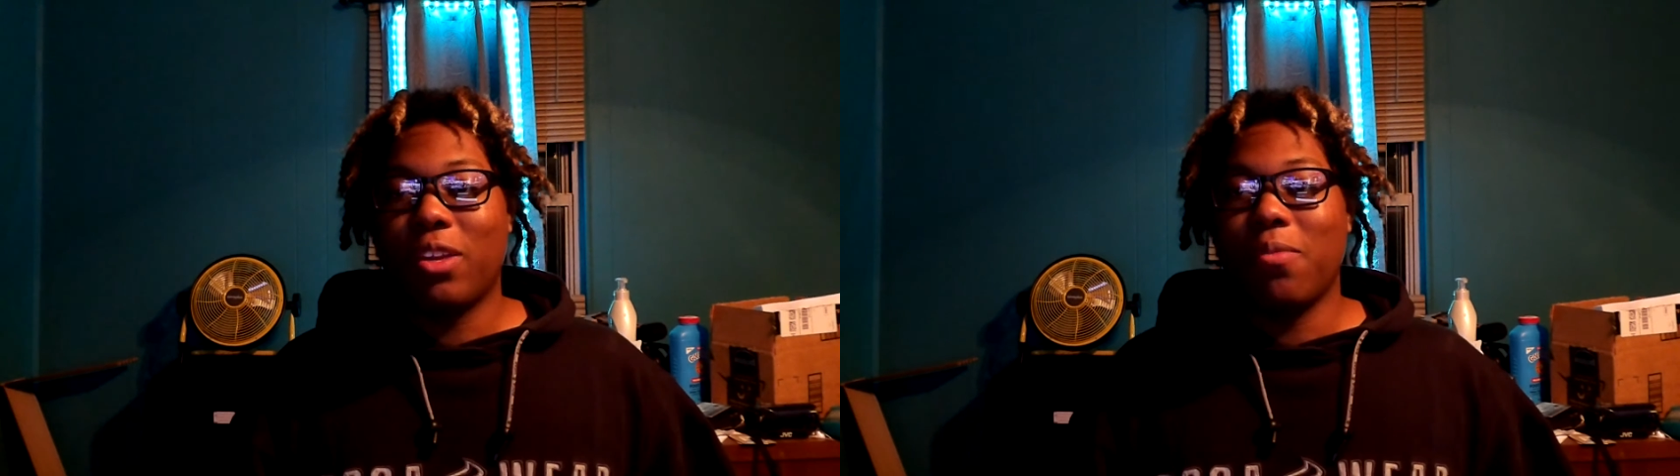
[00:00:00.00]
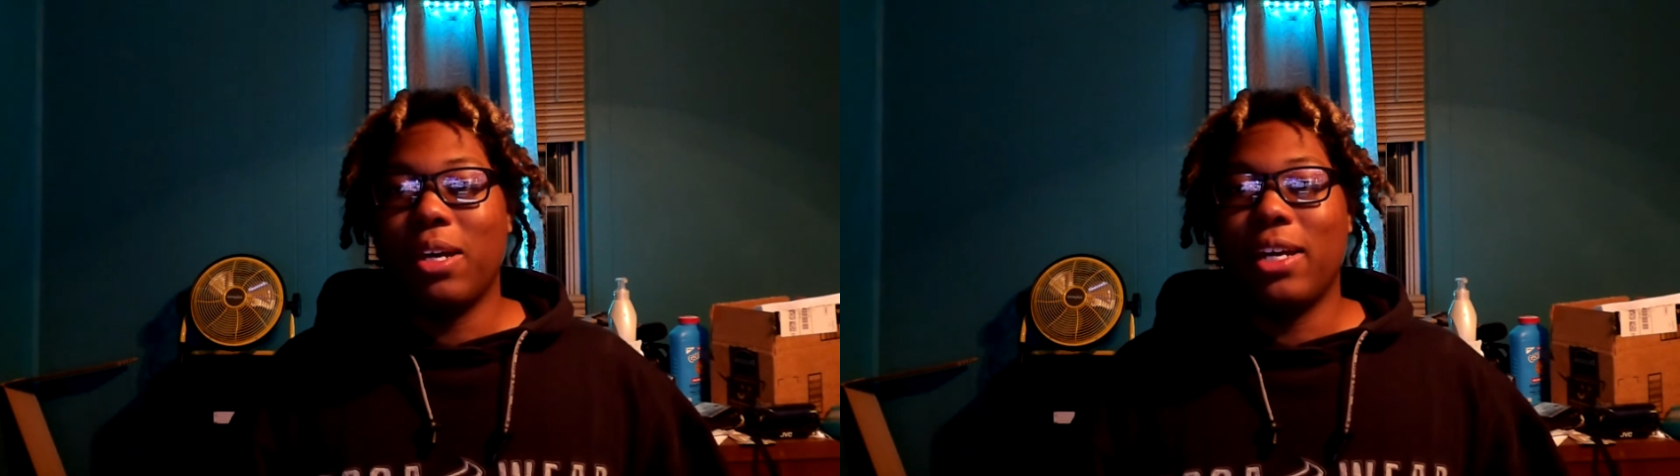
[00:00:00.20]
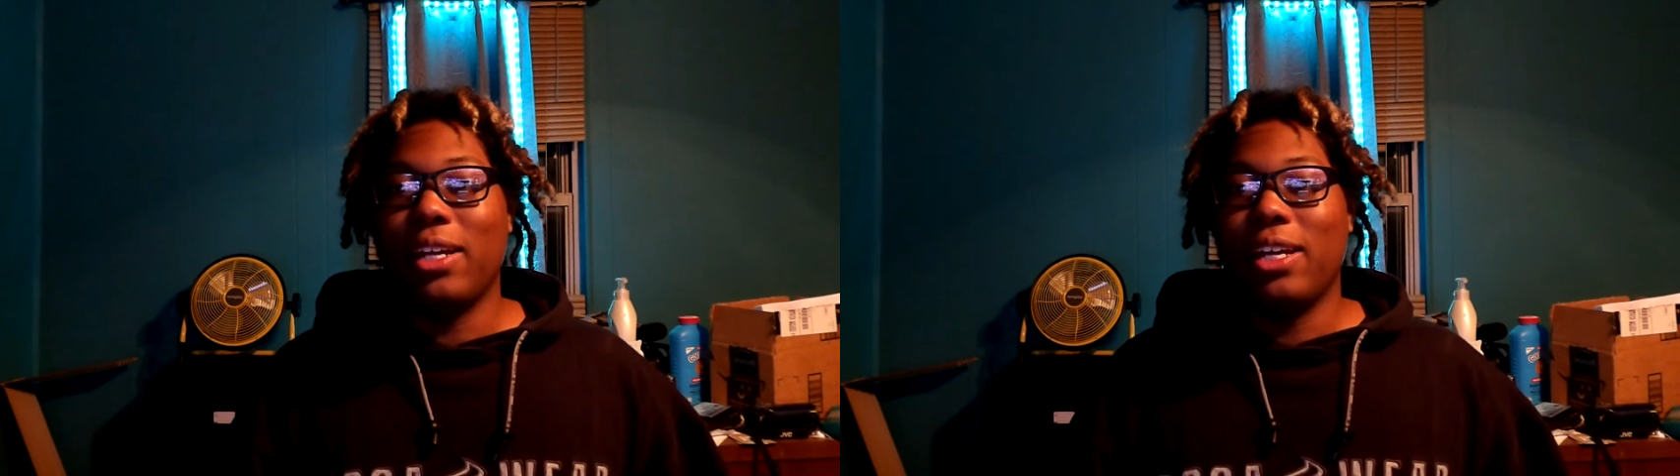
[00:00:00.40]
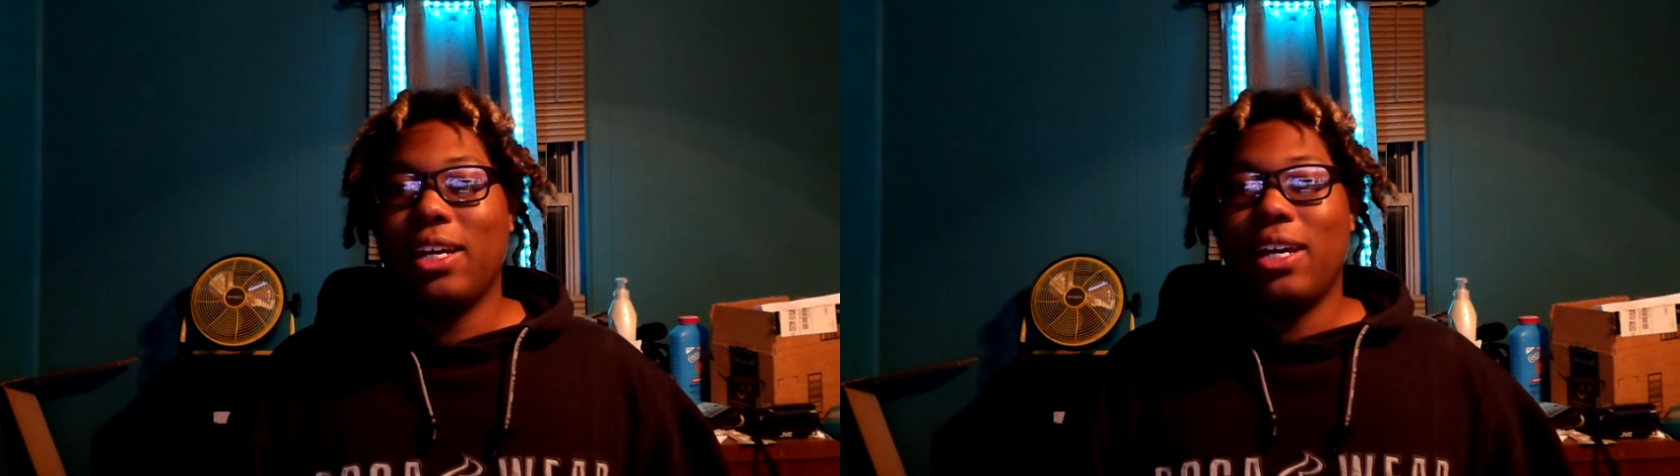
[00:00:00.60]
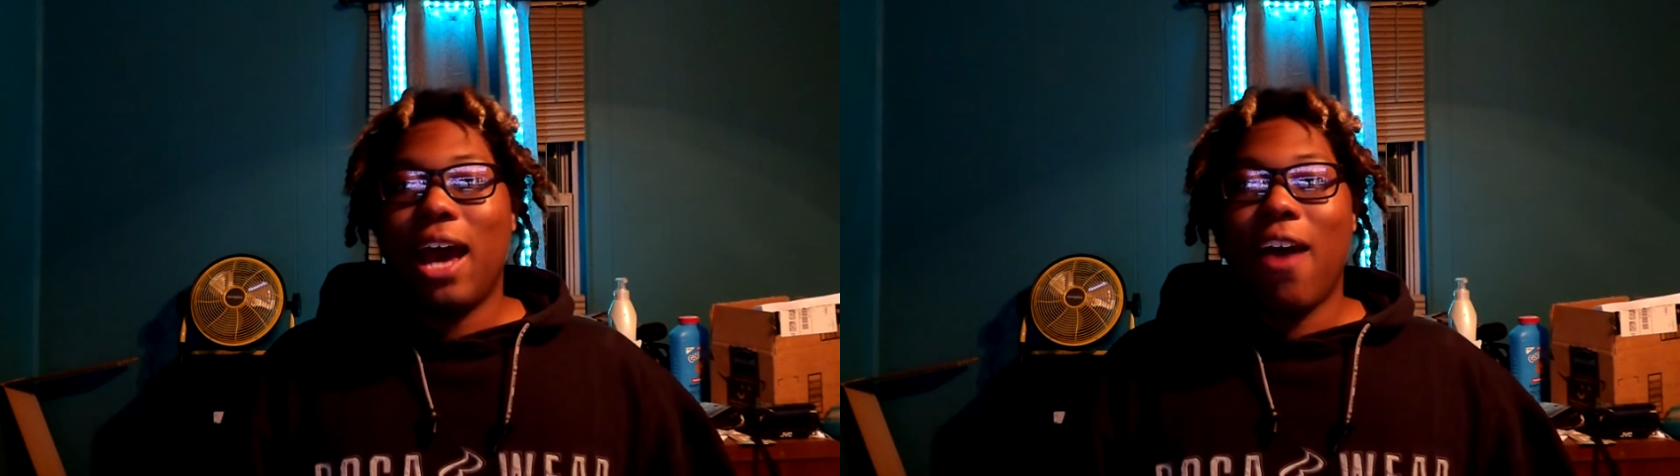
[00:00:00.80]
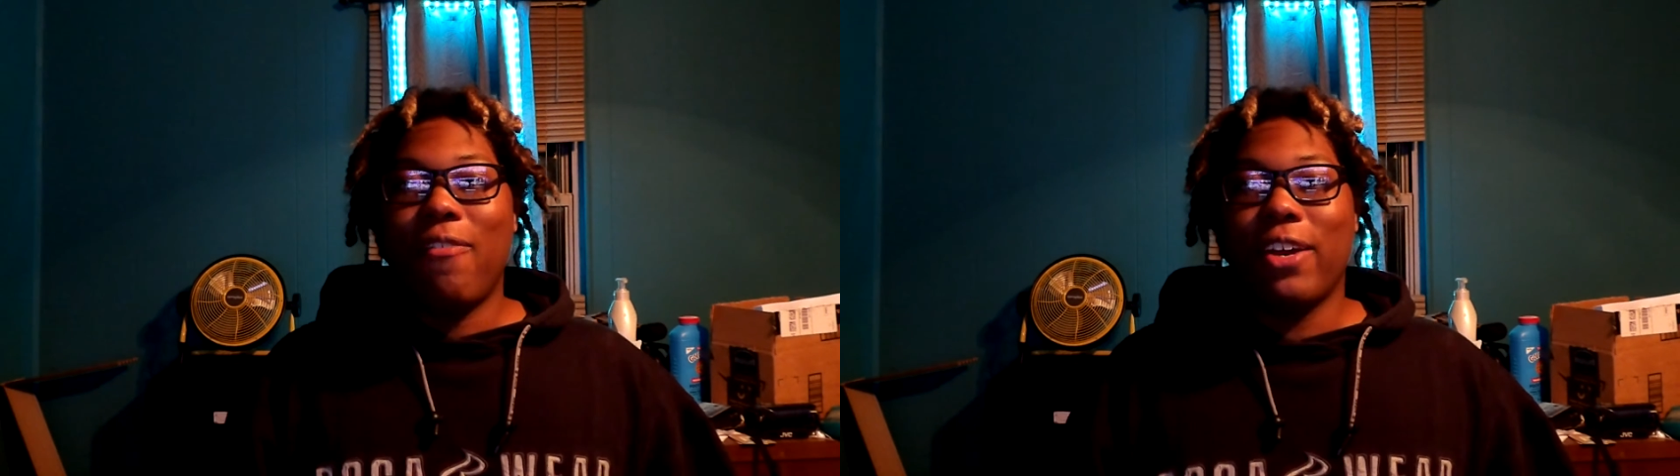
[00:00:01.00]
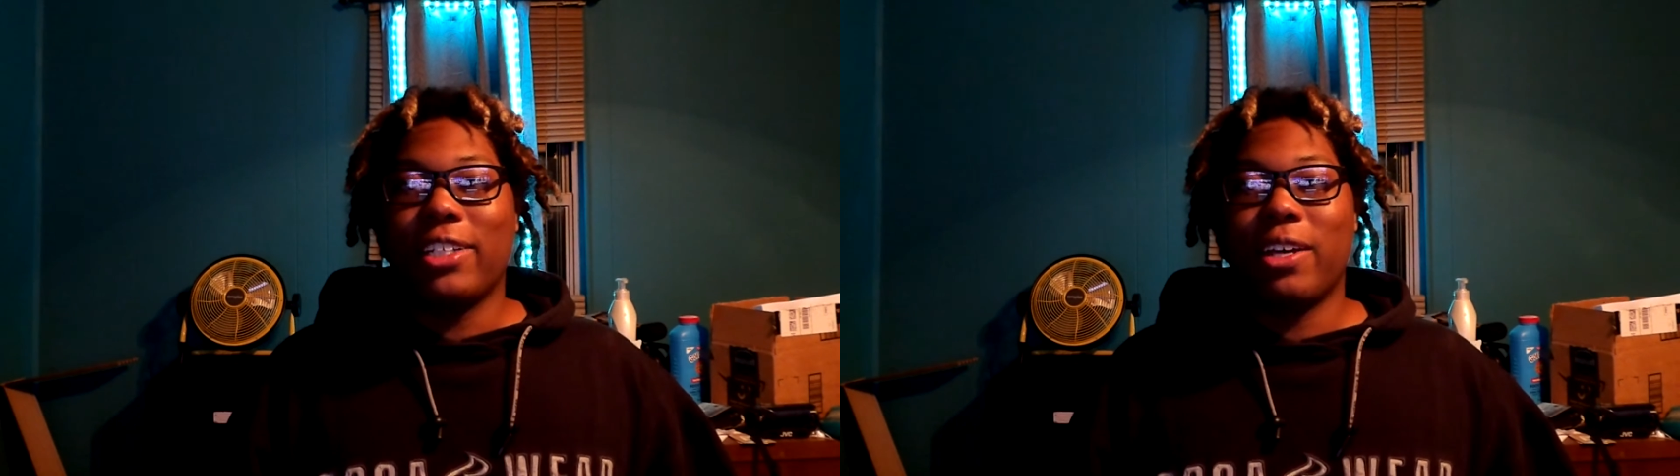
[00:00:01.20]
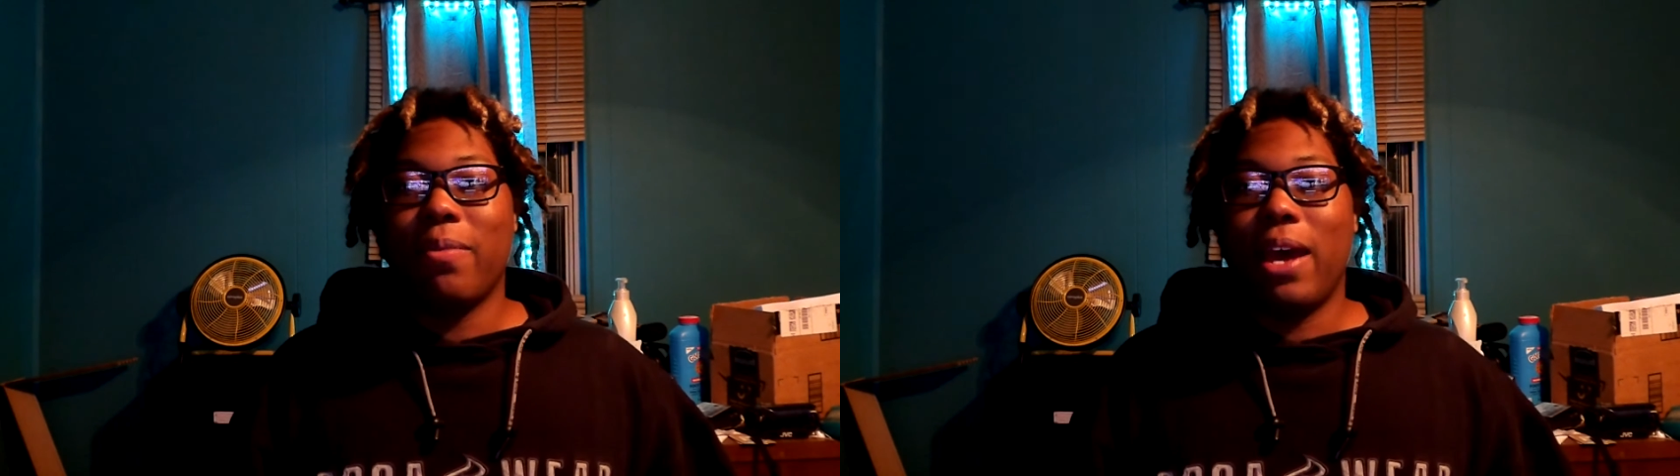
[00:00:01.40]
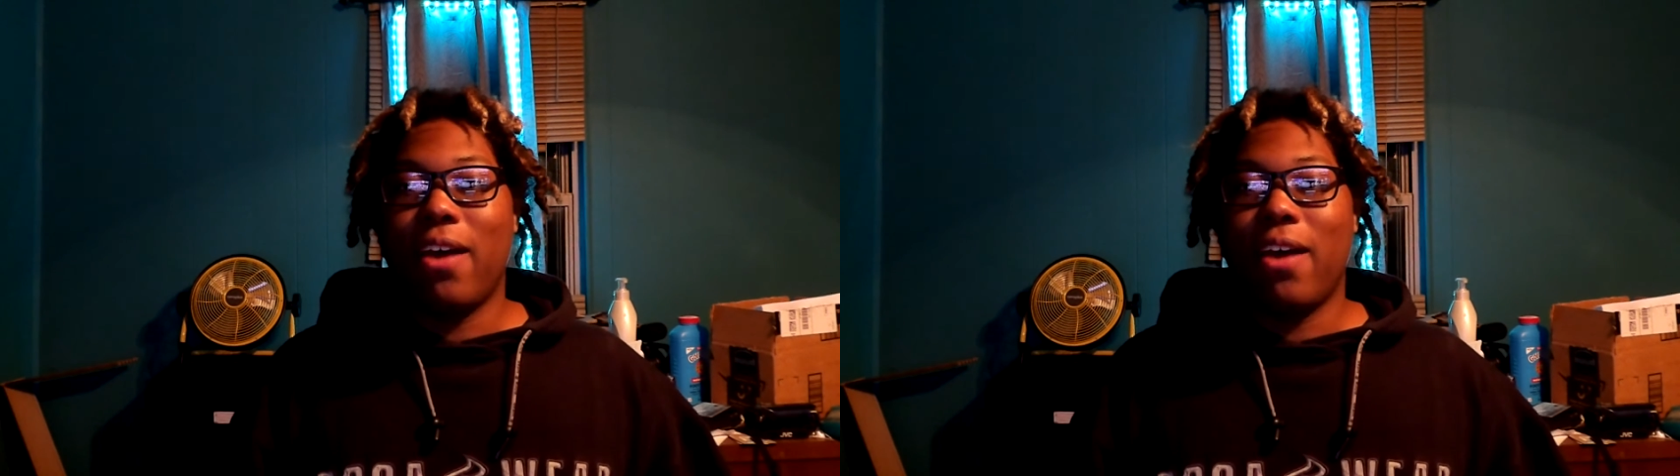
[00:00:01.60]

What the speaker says: But I'll figure something